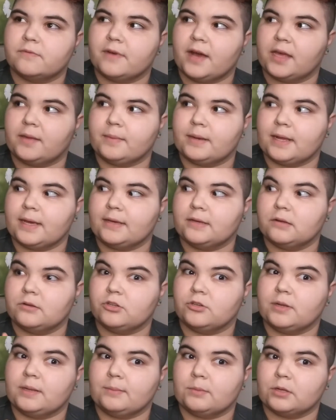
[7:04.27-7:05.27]
Vitamin A, you don't
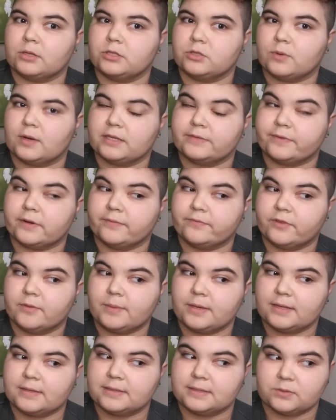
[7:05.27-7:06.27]
do any more than twice for
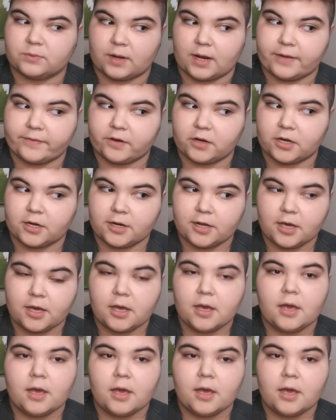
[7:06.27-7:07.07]
amphibians is what I've heard.